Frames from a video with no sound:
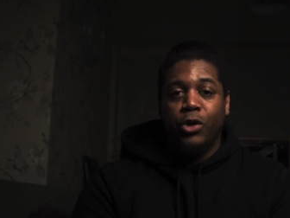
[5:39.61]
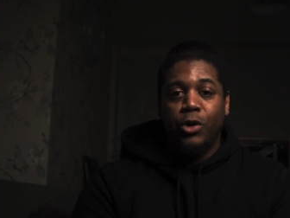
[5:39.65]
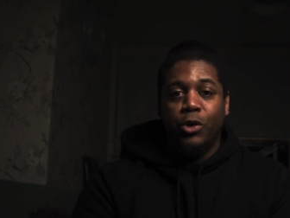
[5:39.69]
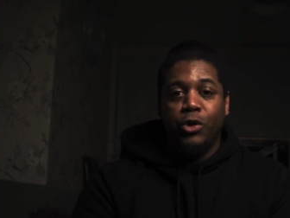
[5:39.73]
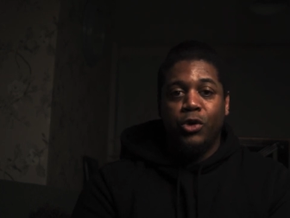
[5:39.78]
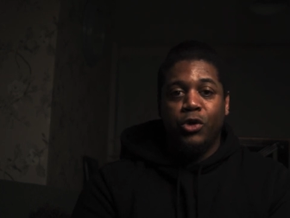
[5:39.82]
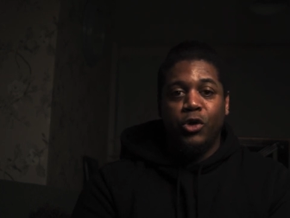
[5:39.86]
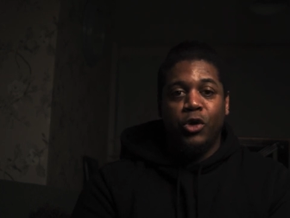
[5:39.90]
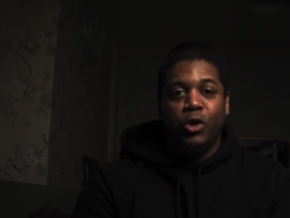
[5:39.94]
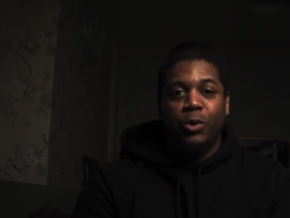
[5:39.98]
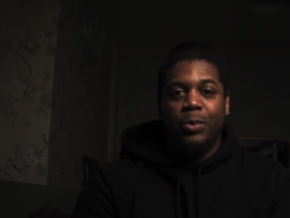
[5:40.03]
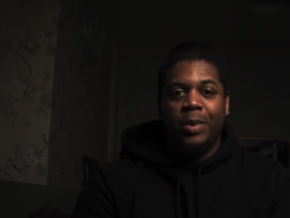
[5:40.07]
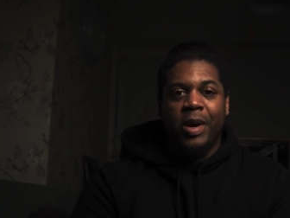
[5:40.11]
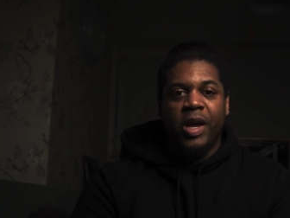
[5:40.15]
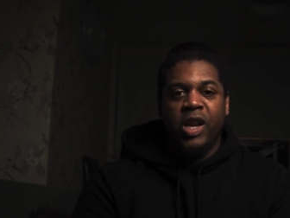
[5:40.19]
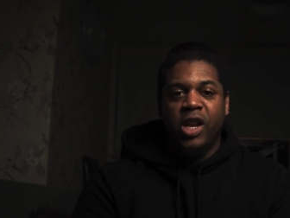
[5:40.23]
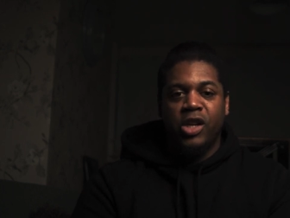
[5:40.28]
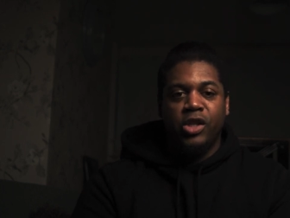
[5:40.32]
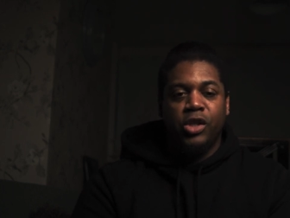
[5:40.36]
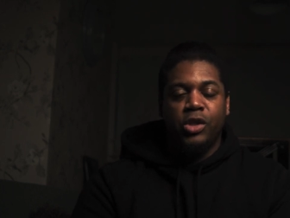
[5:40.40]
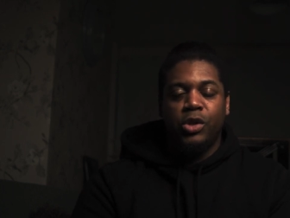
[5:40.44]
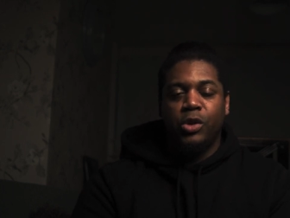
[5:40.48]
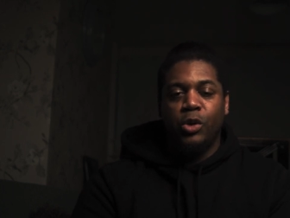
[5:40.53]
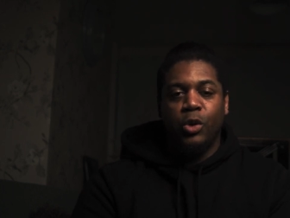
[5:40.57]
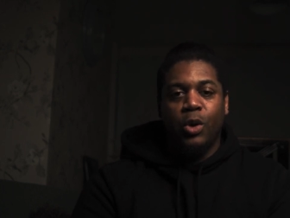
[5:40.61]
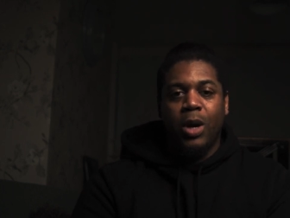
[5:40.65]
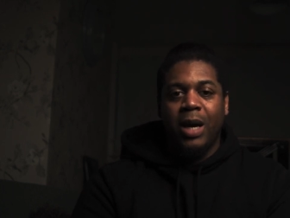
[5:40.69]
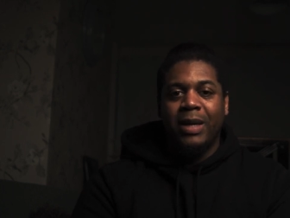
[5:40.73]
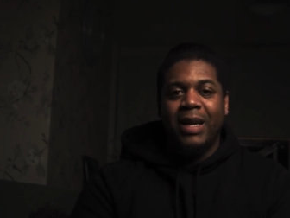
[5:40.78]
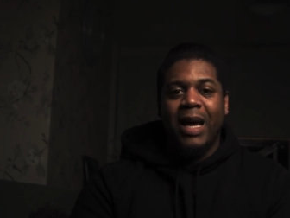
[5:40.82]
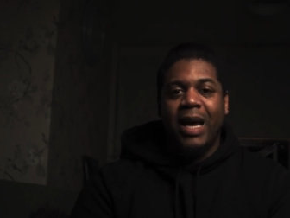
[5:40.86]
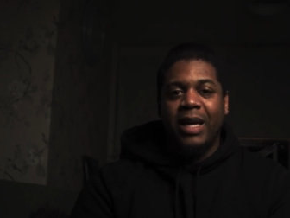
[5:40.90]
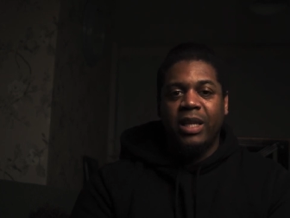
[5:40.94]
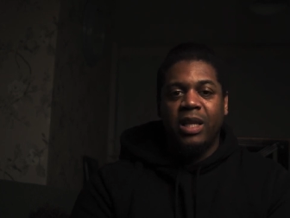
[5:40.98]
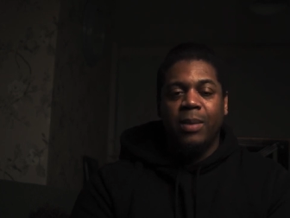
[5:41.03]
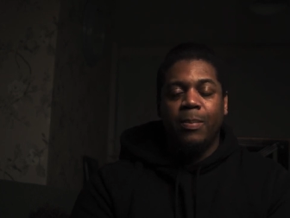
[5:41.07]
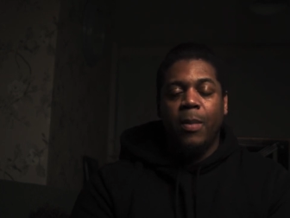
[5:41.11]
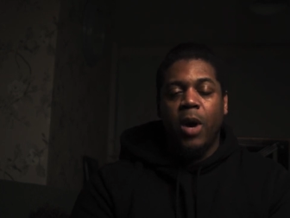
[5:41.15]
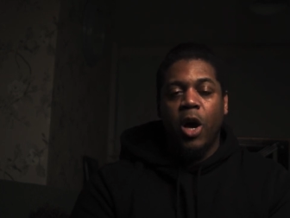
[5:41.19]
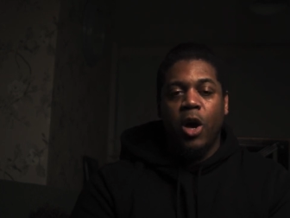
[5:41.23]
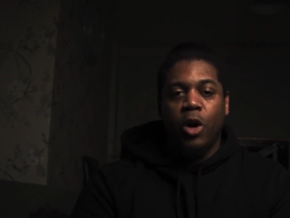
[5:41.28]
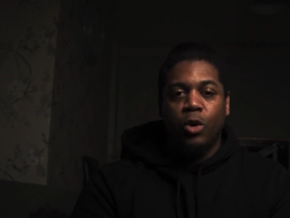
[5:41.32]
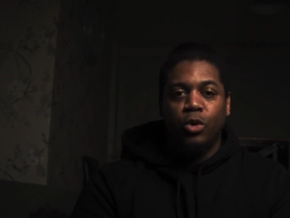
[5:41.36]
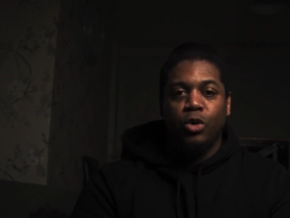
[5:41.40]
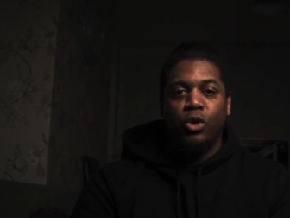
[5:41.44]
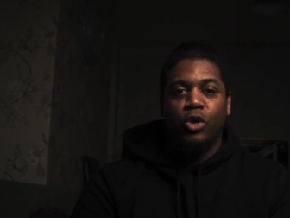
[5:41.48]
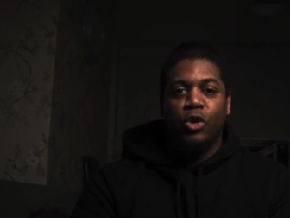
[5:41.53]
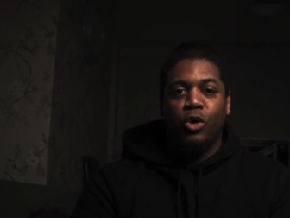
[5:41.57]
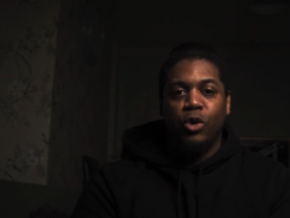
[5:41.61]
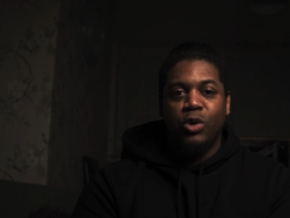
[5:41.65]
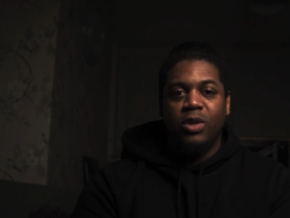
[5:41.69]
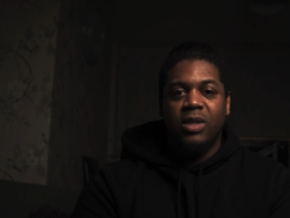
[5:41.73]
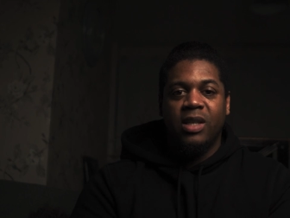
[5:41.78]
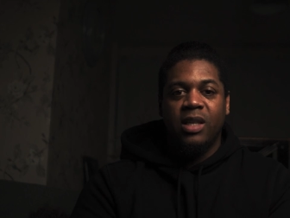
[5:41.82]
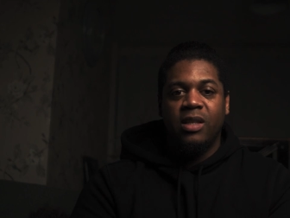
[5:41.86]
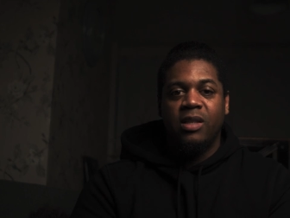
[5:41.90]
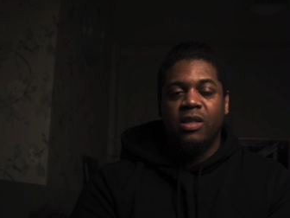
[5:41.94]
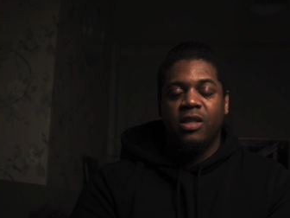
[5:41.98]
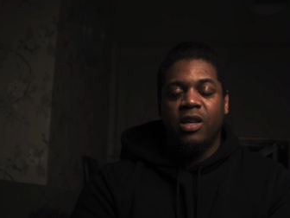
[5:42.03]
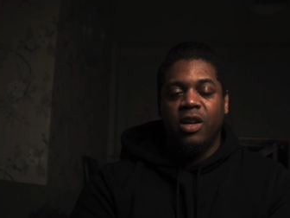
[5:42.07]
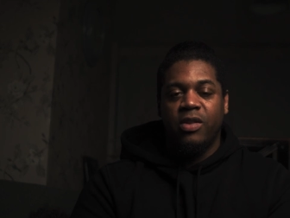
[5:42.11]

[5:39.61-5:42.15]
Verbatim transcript: YouTube and I just thought I'd add in my own two cents